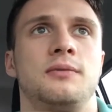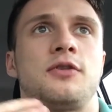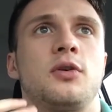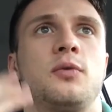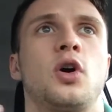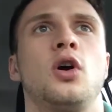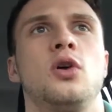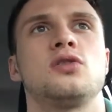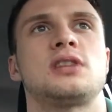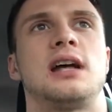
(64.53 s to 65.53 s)
For
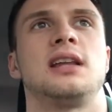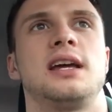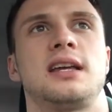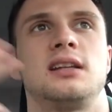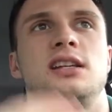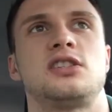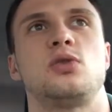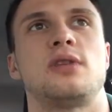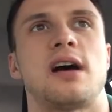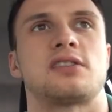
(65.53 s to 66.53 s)
girls, I like at least
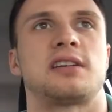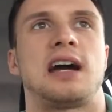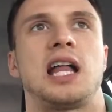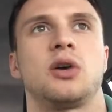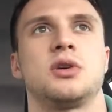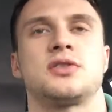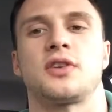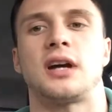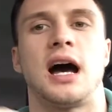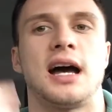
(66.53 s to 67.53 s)
2,000 calories.
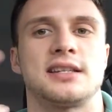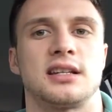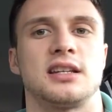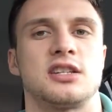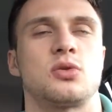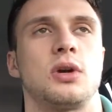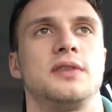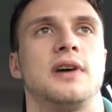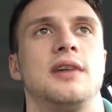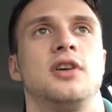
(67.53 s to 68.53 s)
For guys, at least
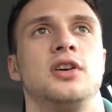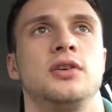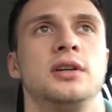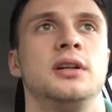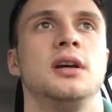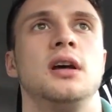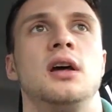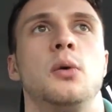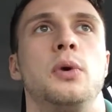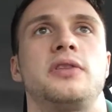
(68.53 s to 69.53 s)
2,500
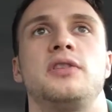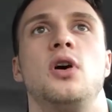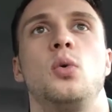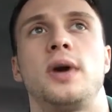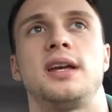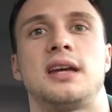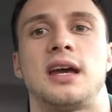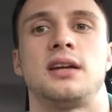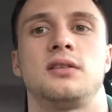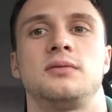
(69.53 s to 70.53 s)
with no weight
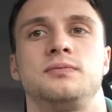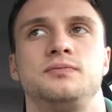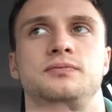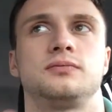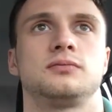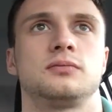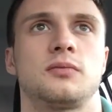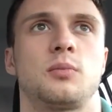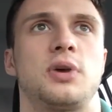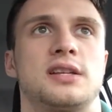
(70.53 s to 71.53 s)
gain
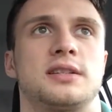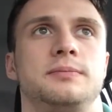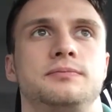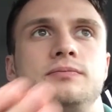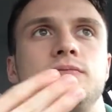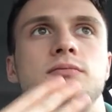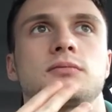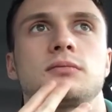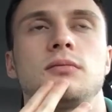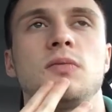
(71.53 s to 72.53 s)
present.
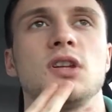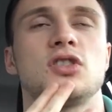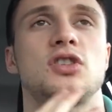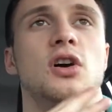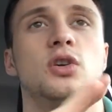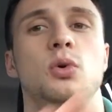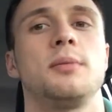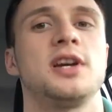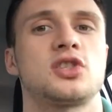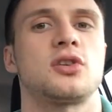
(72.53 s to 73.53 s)
So you want
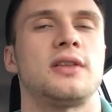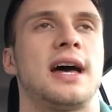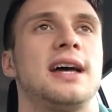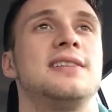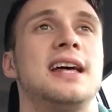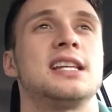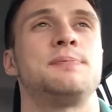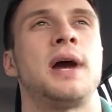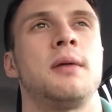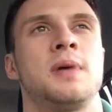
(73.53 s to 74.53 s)
to make sure that, and that is
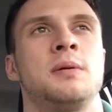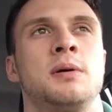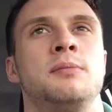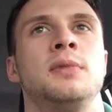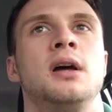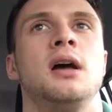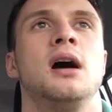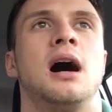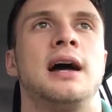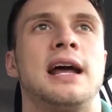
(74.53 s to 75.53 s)
bare
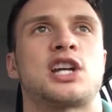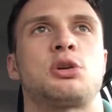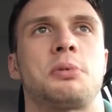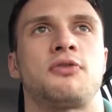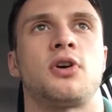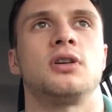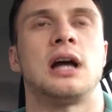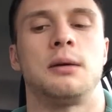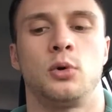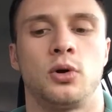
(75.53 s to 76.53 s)
minimum. I'd actually prefer a
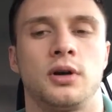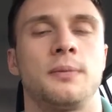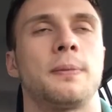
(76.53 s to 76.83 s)
lot more.